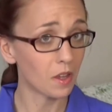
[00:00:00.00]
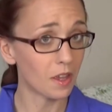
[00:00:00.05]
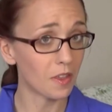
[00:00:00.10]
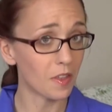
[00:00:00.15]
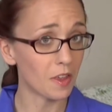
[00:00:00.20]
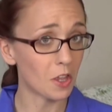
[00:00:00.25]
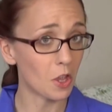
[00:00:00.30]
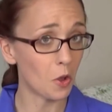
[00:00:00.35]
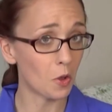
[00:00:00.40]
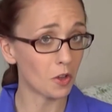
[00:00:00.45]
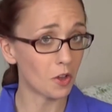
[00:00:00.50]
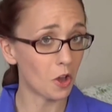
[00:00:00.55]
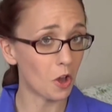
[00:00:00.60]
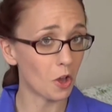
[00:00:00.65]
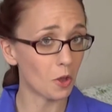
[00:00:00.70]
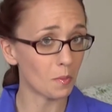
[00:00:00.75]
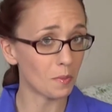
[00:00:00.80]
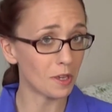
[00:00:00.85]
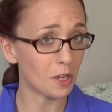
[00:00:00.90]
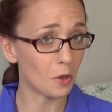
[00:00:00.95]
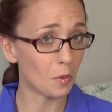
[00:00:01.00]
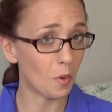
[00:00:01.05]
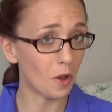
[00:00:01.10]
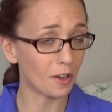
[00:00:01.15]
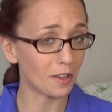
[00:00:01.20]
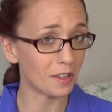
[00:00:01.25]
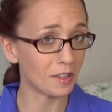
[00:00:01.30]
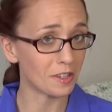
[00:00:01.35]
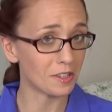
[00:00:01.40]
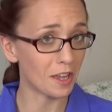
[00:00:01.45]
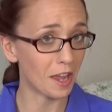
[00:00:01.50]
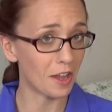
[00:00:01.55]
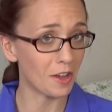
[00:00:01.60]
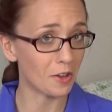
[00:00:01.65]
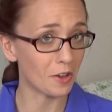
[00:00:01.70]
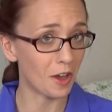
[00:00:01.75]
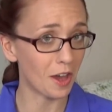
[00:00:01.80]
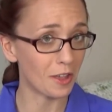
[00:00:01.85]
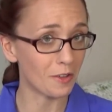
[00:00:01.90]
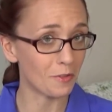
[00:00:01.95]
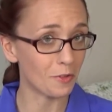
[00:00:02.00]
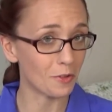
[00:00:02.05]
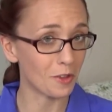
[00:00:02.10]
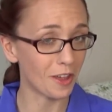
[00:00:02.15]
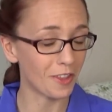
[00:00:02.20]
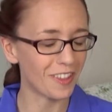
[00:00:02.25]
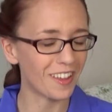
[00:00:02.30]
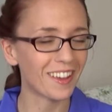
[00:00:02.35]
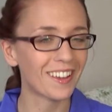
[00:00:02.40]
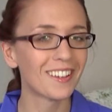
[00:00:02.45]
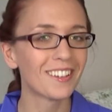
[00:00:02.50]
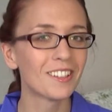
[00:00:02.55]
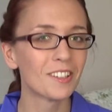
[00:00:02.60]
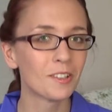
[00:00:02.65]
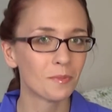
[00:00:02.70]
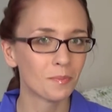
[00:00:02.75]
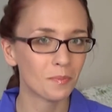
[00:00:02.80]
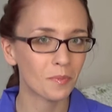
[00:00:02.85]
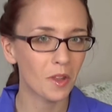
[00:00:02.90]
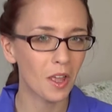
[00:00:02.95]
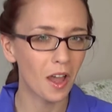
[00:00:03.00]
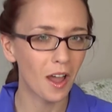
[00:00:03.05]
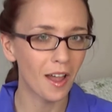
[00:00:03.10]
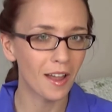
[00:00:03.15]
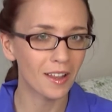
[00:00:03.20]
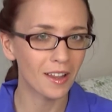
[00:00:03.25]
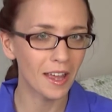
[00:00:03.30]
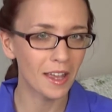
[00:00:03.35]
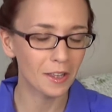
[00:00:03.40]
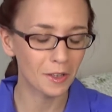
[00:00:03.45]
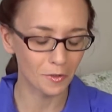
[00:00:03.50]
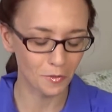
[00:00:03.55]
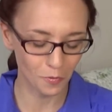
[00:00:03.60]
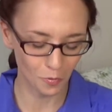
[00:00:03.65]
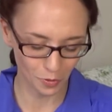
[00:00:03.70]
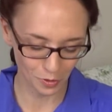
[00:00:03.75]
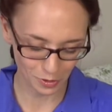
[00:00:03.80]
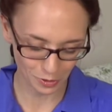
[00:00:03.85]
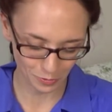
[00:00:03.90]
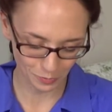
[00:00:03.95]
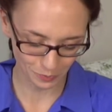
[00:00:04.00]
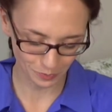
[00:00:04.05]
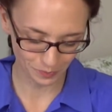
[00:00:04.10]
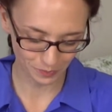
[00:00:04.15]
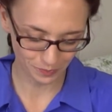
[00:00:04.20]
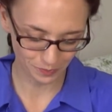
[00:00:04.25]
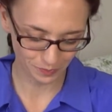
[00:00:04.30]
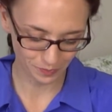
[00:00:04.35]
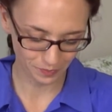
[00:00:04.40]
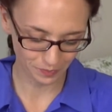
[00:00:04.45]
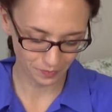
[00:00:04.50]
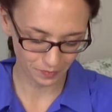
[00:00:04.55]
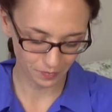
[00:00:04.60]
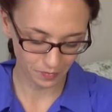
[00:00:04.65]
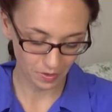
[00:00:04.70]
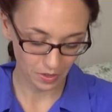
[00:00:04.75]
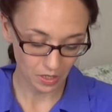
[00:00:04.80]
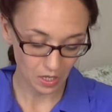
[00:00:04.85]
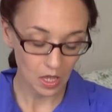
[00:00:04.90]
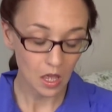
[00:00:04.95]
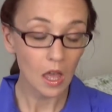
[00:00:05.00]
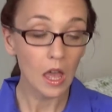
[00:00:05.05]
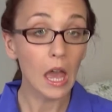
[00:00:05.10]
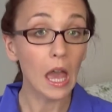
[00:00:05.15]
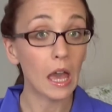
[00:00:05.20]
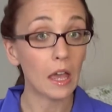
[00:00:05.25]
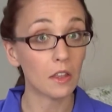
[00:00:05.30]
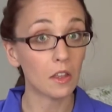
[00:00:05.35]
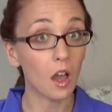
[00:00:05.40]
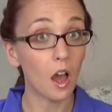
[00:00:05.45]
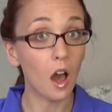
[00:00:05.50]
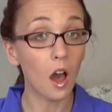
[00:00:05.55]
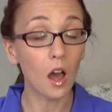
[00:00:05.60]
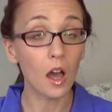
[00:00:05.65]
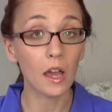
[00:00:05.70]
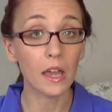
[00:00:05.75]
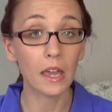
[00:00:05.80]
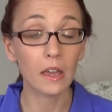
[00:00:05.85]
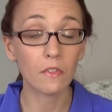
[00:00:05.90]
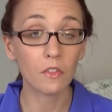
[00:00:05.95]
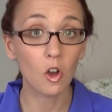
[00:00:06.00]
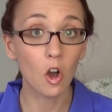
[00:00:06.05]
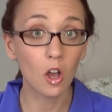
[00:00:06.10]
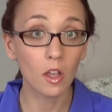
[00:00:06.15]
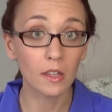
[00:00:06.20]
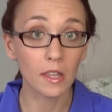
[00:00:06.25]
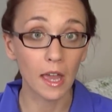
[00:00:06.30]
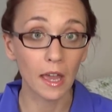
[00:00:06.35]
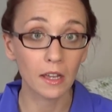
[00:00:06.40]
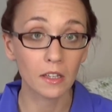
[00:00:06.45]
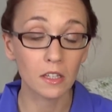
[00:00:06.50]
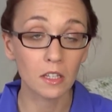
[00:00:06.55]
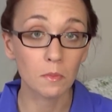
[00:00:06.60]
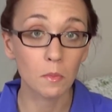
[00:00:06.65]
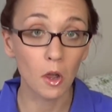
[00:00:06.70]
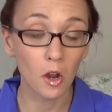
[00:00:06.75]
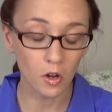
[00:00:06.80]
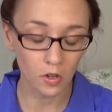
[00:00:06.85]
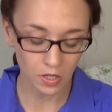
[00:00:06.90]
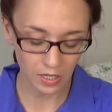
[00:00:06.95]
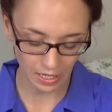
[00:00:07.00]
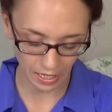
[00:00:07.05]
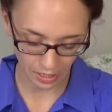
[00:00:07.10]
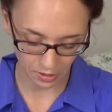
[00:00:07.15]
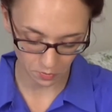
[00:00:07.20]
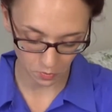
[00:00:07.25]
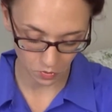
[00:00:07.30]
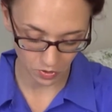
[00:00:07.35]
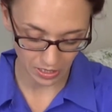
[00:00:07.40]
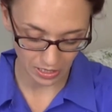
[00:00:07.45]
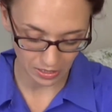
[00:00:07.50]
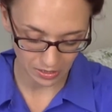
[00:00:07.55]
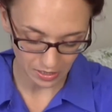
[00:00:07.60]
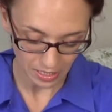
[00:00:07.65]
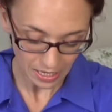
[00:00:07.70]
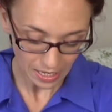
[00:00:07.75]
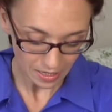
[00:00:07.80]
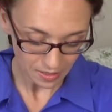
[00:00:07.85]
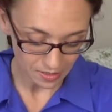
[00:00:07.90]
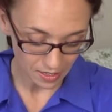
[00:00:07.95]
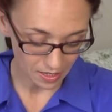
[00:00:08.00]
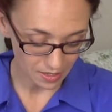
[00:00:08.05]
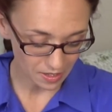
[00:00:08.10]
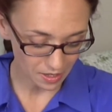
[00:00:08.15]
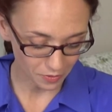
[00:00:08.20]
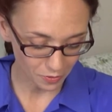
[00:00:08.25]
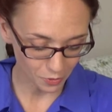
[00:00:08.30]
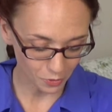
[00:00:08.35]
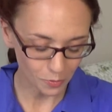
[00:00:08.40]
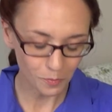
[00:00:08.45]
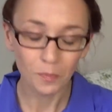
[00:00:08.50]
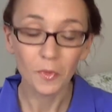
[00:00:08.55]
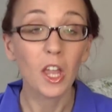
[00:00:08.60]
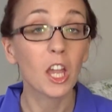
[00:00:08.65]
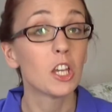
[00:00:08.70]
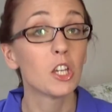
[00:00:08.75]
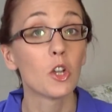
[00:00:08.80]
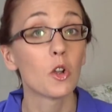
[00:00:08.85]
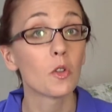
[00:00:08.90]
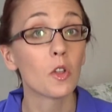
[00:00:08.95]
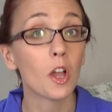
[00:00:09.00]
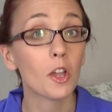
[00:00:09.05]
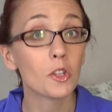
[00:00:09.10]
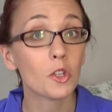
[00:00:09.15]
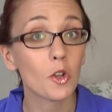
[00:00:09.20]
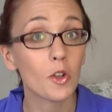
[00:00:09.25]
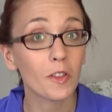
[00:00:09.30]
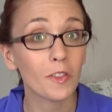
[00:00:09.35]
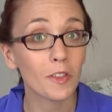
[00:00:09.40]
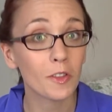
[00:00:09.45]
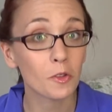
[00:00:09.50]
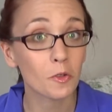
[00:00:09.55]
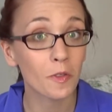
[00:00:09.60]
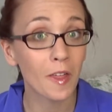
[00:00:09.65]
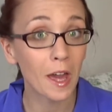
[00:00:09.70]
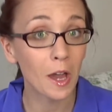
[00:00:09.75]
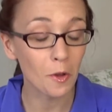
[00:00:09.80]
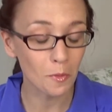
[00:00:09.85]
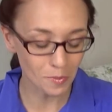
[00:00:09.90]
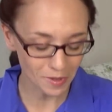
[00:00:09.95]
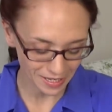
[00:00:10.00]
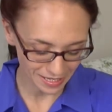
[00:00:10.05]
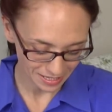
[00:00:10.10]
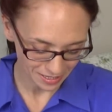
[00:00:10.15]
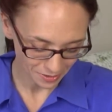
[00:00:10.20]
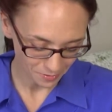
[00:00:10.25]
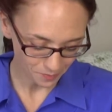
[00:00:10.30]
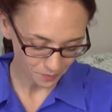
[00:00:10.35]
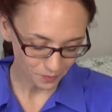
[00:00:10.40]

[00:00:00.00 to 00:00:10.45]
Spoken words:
"They don't call me a walking style guide for nothing. I'll edit for you." "And I have contacts and marketing expertise," said another. "You're not doing this without me."